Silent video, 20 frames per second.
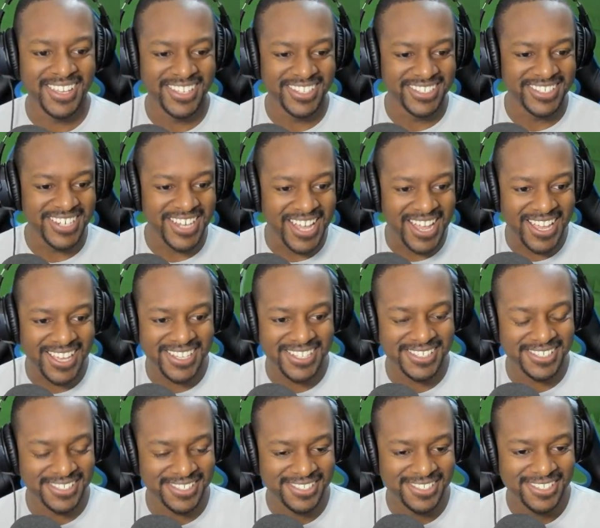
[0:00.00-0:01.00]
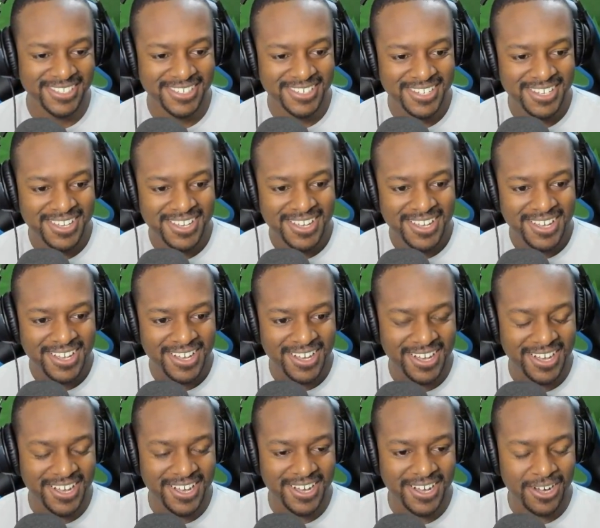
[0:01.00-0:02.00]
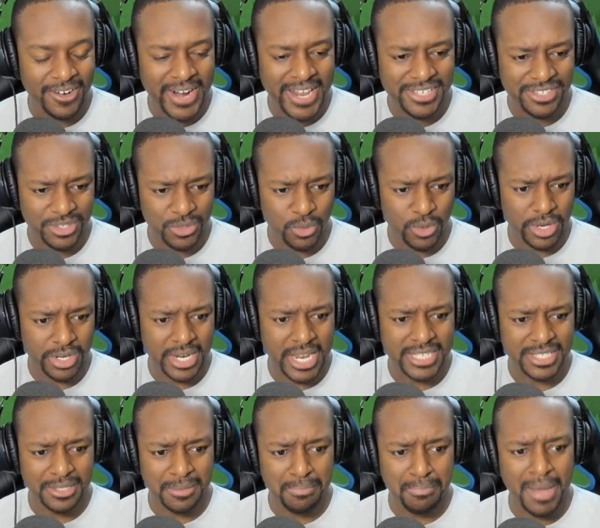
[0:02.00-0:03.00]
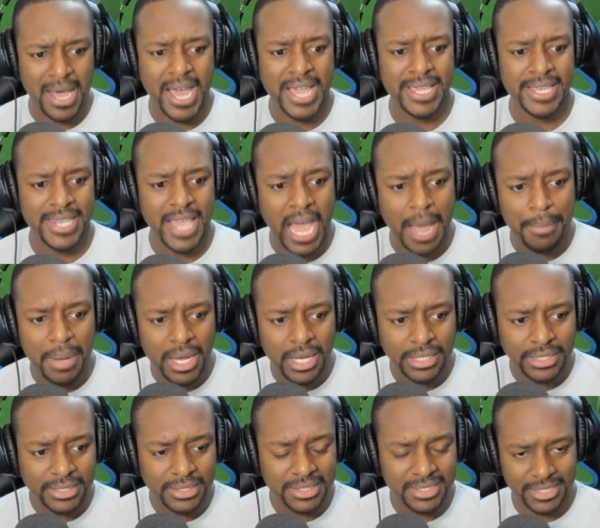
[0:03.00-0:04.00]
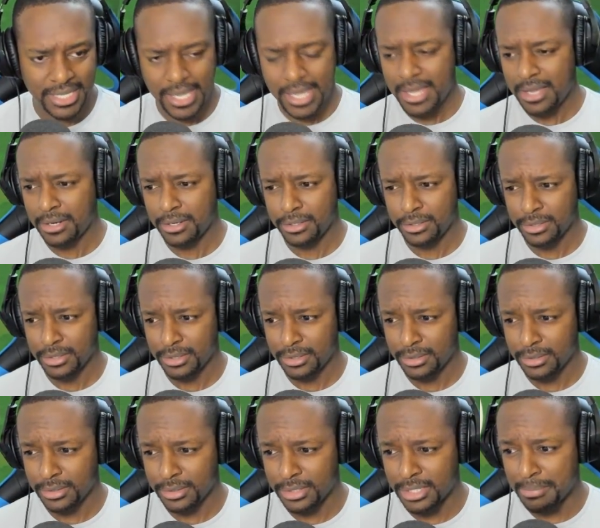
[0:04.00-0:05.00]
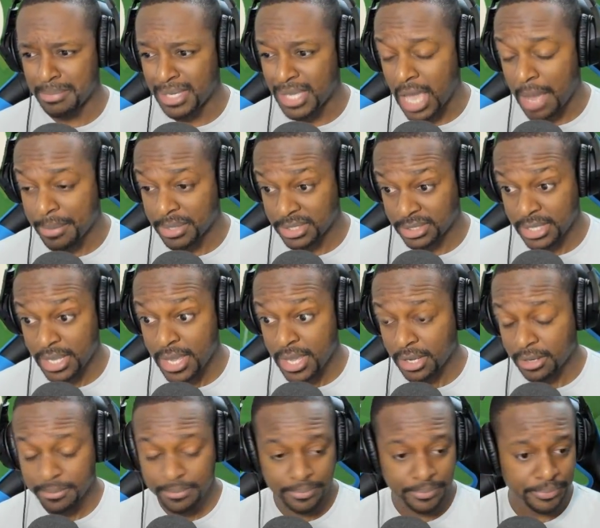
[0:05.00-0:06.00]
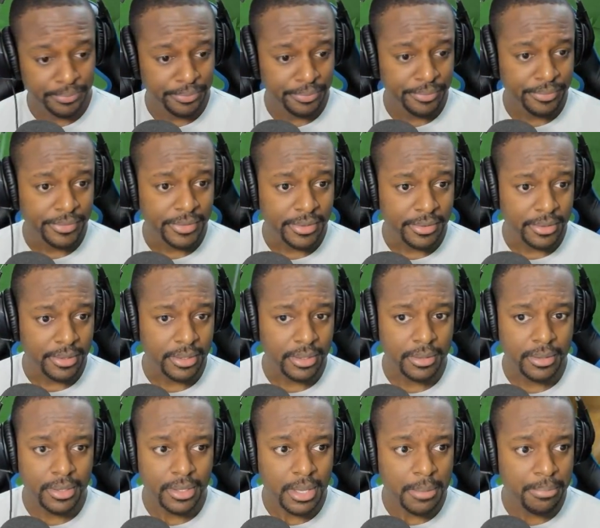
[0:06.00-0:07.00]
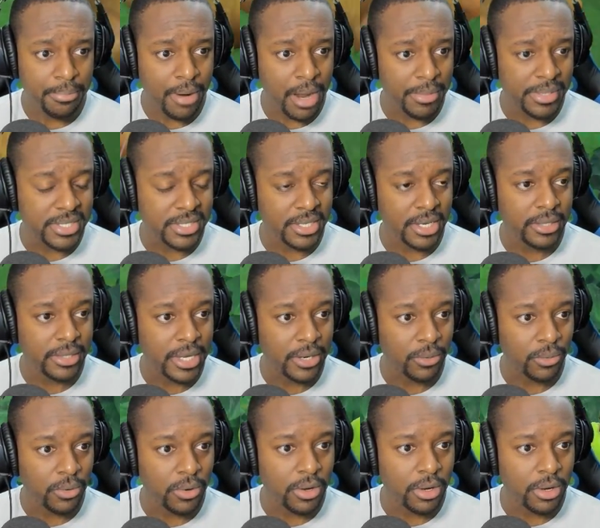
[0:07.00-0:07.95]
nice. Uh, oh, that's the one. That's the Mayama stag? The Miyama stag? I'm probably saying that wrong,